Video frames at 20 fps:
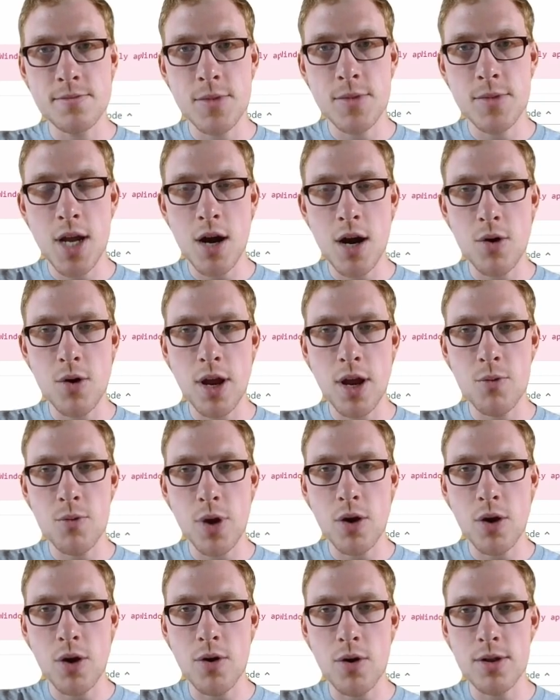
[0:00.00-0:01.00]
how can we
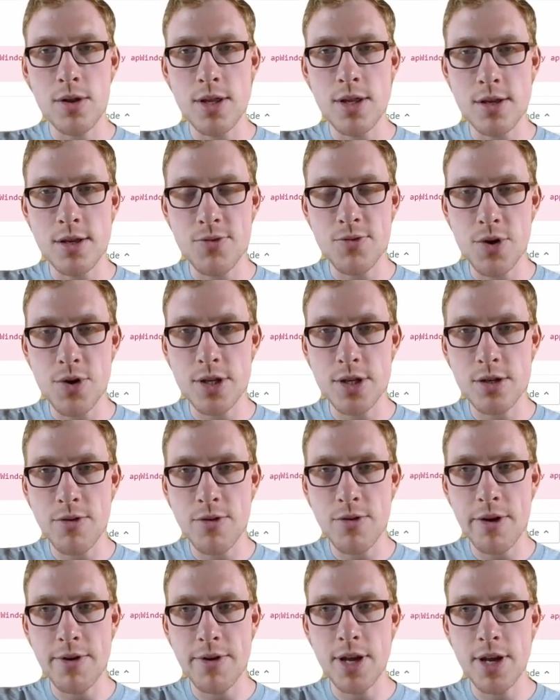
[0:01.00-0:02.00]
call this first
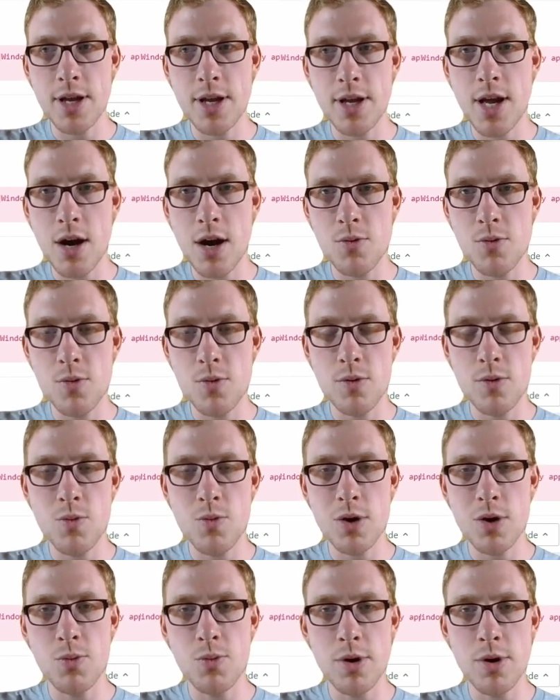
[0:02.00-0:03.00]
query?
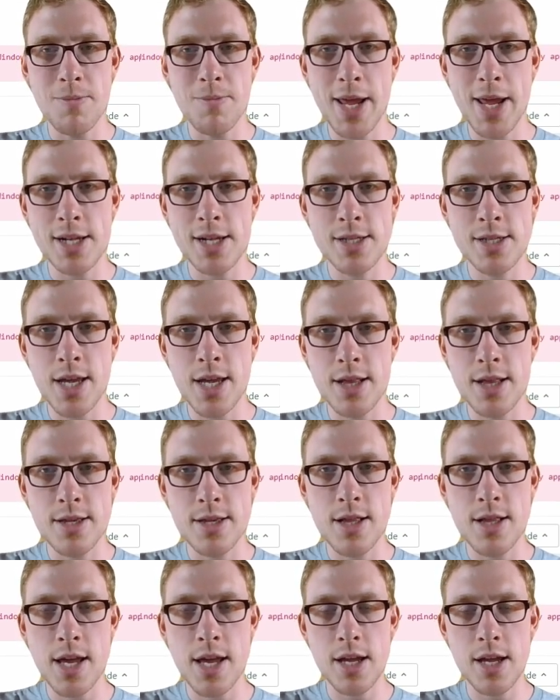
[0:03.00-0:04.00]
What would make sense?
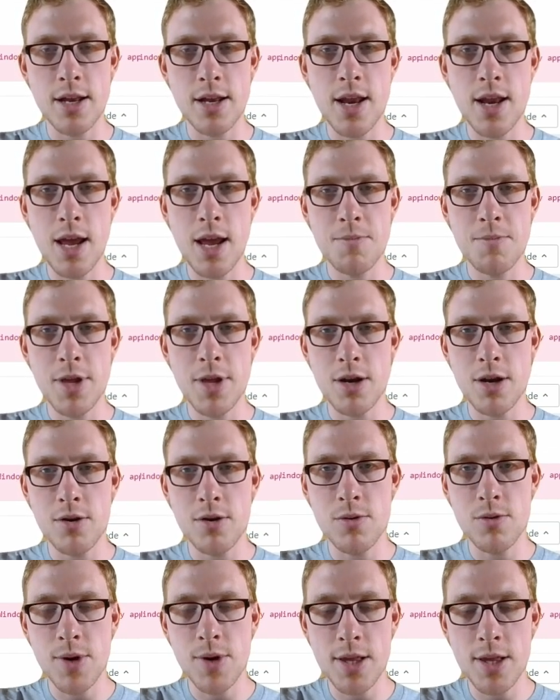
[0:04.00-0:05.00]
Like a name that
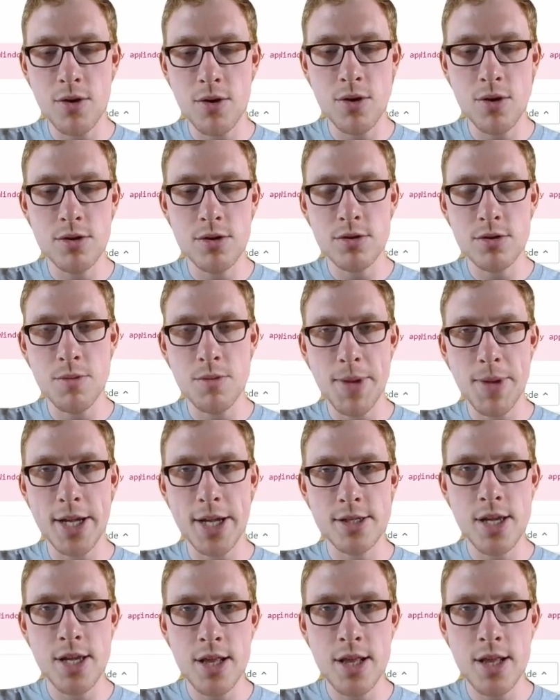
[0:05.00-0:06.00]
also makes
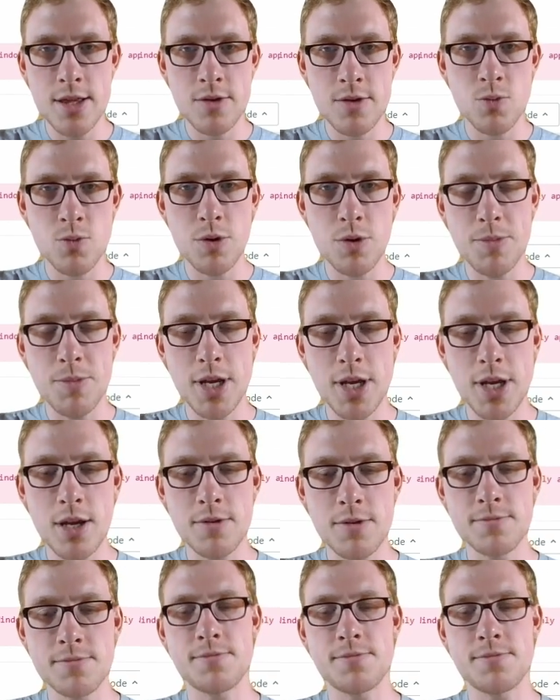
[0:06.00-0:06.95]
sense would be